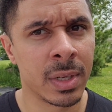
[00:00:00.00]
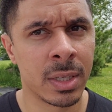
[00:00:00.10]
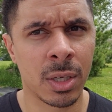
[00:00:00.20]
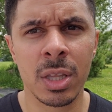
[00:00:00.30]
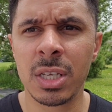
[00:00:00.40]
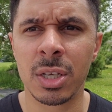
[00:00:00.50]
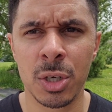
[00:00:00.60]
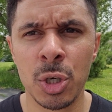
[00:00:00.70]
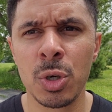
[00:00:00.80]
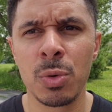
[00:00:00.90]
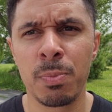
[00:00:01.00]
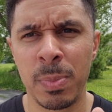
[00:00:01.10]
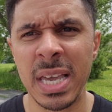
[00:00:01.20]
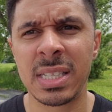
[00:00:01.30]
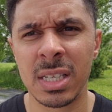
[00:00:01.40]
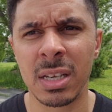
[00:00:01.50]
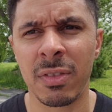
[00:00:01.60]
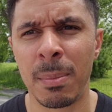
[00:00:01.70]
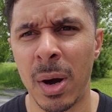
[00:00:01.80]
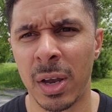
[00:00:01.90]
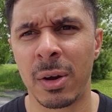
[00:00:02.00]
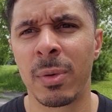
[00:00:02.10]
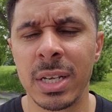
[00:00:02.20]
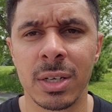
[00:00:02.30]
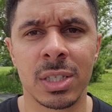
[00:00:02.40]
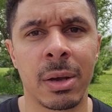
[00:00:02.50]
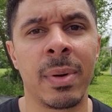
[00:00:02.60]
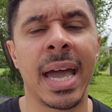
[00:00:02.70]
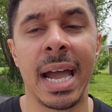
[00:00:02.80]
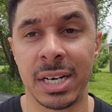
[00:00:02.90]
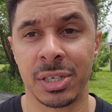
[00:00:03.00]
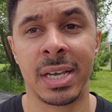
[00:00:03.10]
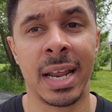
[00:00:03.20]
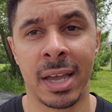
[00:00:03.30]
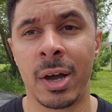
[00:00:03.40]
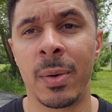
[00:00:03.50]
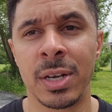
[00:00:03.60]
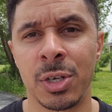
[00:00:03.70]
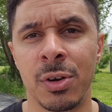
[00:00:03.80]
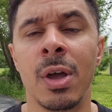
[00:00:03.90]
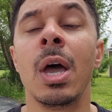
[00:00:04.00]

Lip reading: So these are two pieces of the market research that we actually got to go into